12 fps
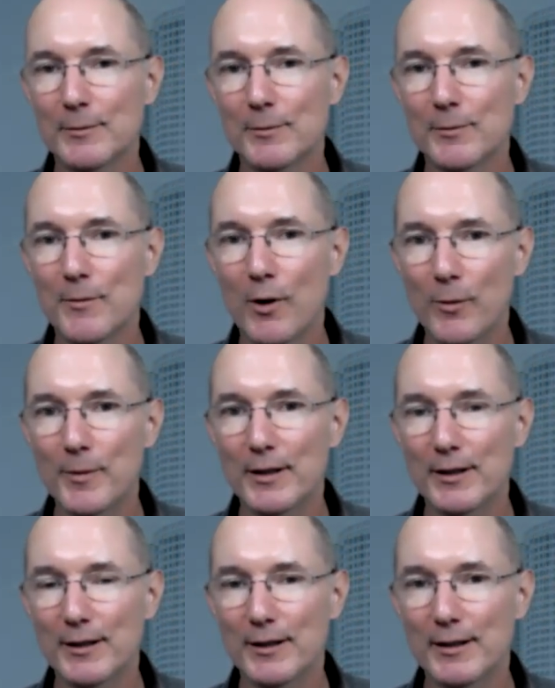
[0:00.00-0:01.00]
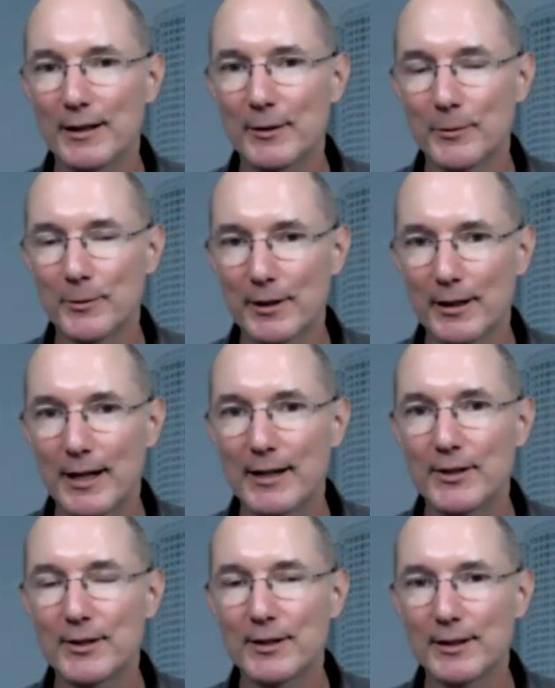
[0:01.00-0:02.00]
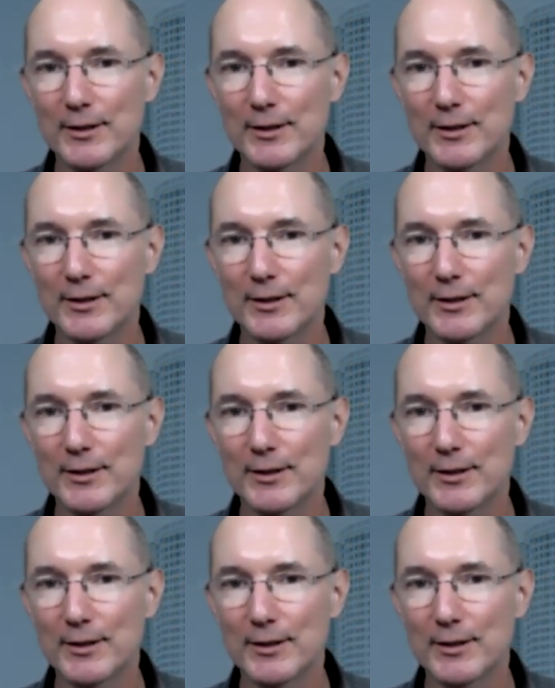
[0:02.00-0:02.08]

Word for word: moment in realizing